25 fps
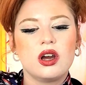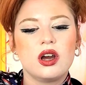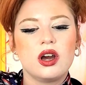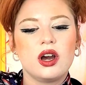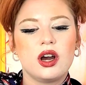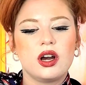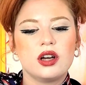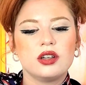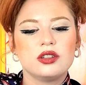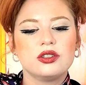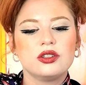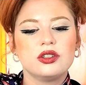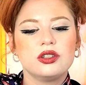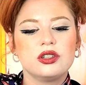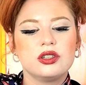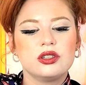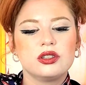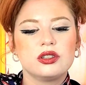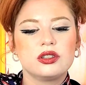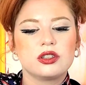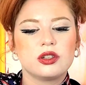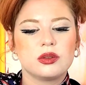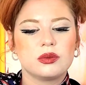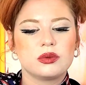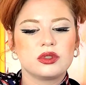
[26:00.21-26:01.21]
hazardous
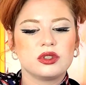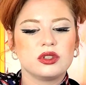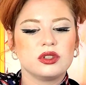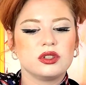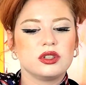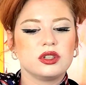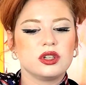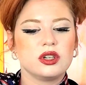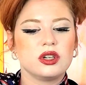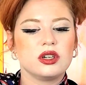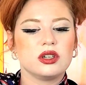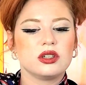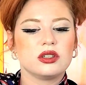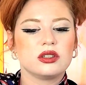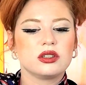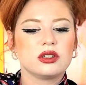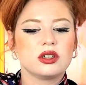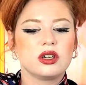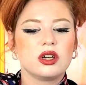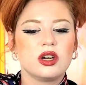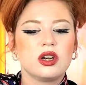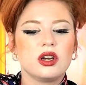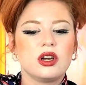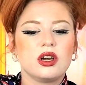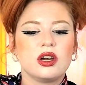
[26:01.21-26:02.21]
substances,
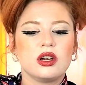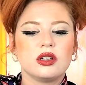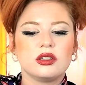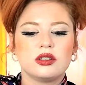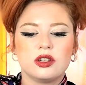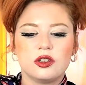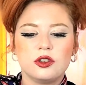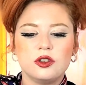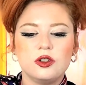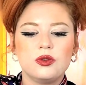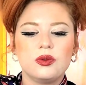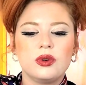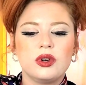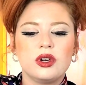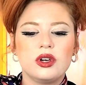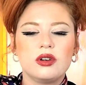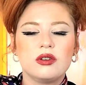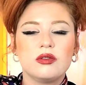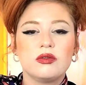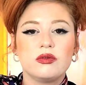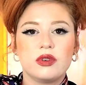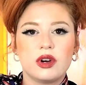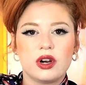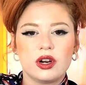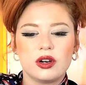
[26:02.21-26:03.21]

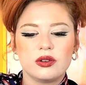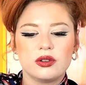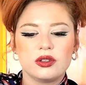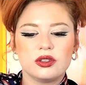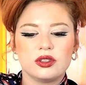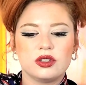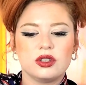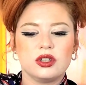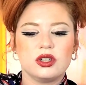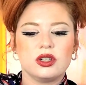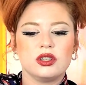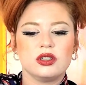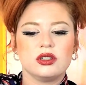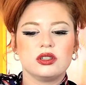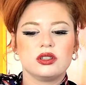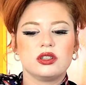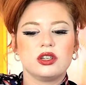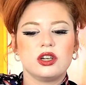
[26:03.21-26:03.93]
attenuated viruses,